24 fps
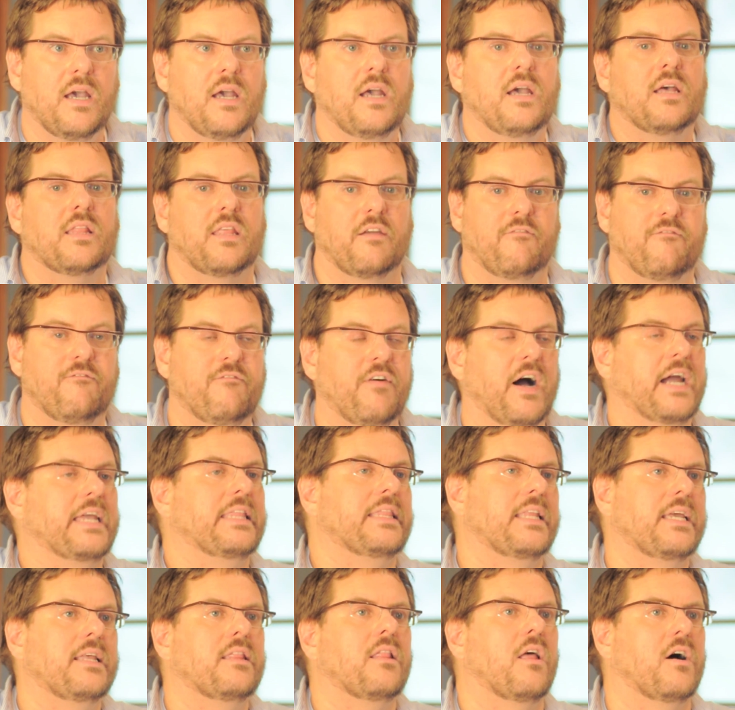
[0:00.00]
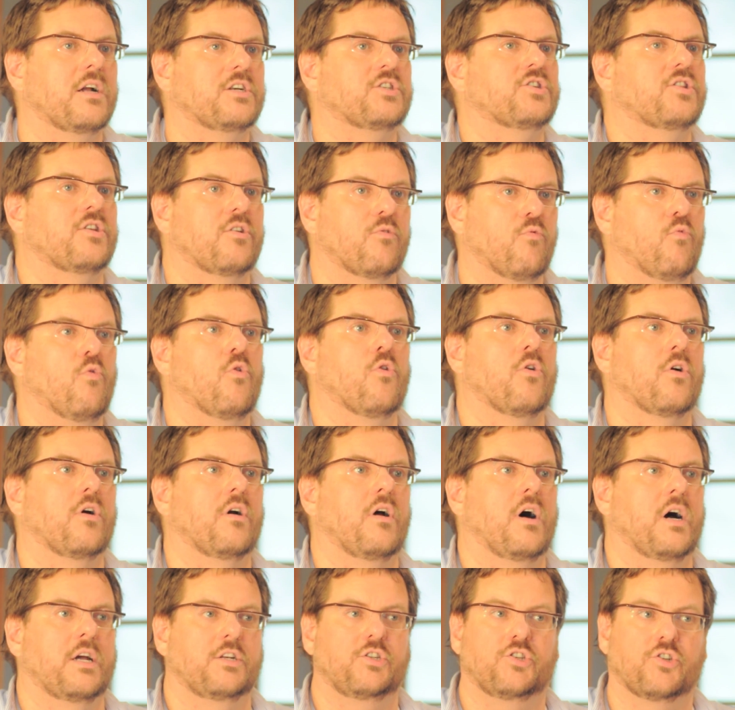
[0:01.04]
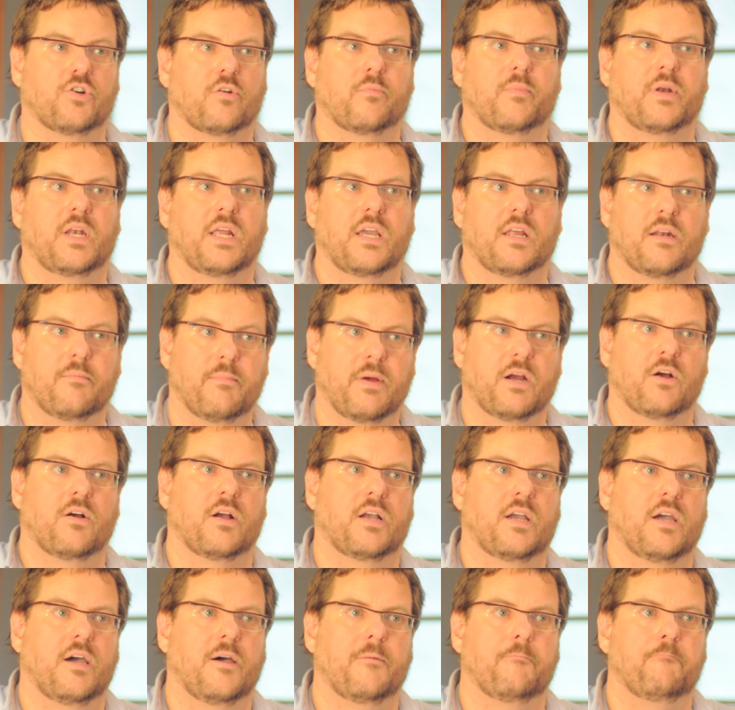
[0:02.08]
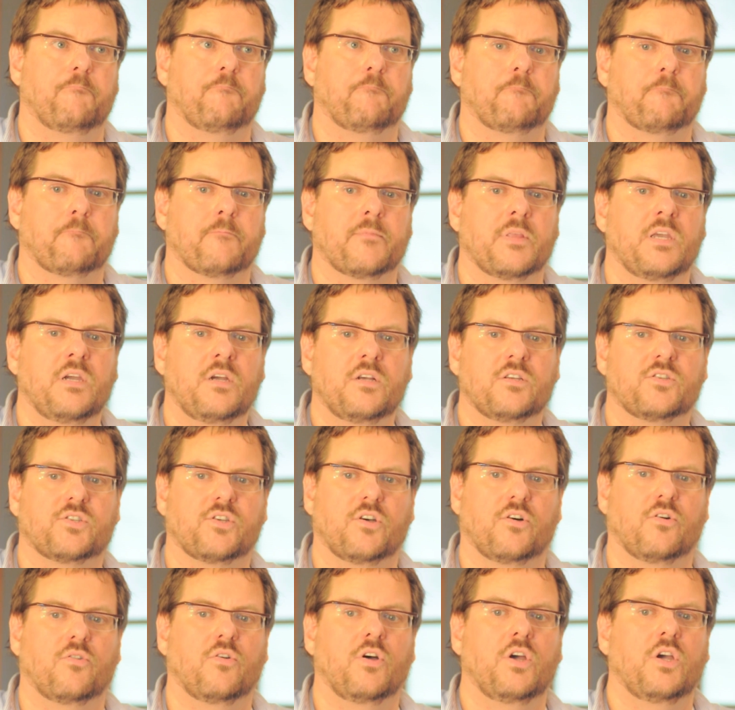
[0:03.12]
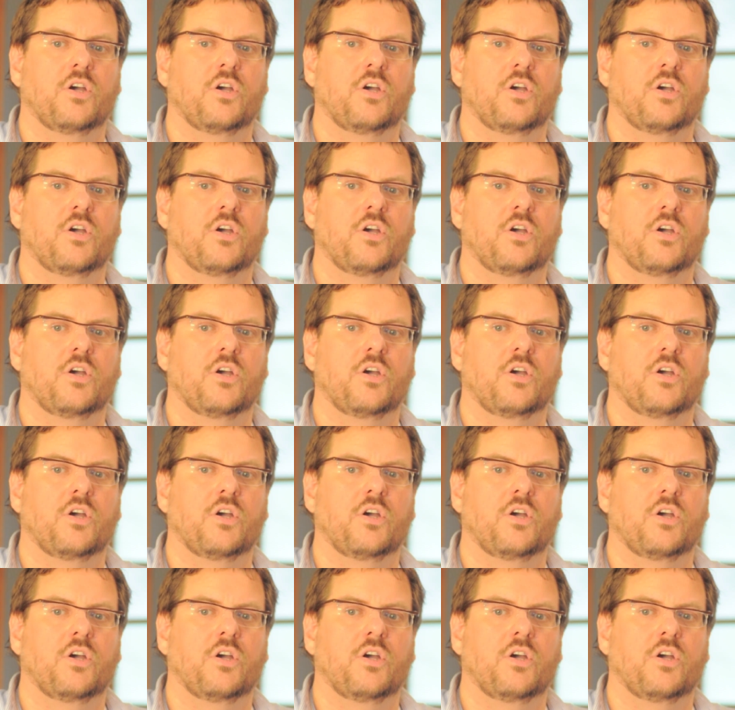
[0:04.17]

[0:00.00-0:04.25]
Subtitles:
they finally launched their war on Germany and America. So